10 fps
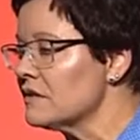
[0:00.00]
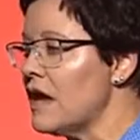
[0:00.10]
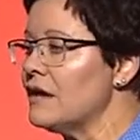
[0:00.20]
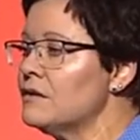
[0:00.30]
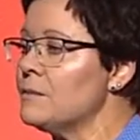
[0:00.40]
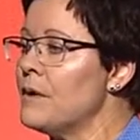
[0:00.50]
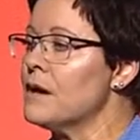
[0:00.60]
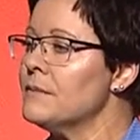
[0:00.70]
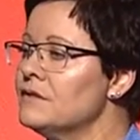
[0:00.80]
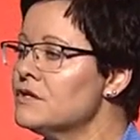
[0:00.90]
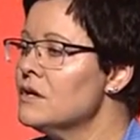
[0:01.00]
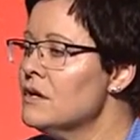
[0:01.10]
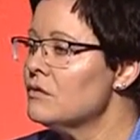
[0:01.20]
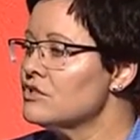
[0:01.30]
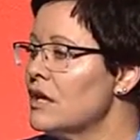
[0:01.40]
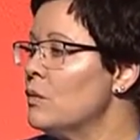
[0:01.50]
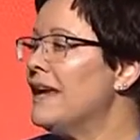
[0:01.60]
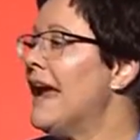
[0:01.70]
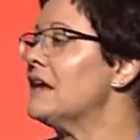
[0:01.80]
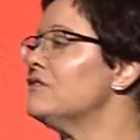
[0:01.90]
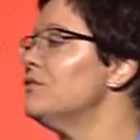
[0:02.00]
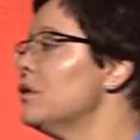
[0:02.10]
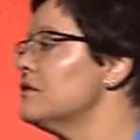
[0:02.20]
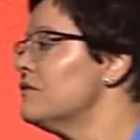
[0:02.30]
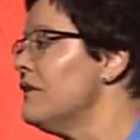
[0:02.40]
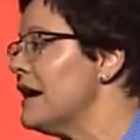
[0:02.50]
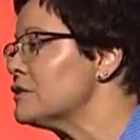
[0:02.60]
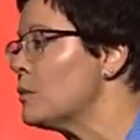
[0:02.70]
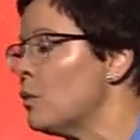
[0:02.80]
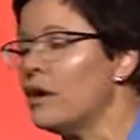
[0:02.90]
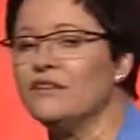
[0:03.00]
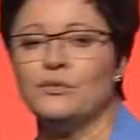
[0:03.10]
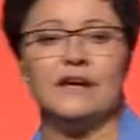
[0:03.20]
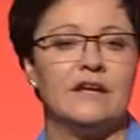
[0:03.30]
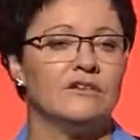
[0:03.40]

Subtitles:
lot of departments were saying we can't afford the vest, but what if we can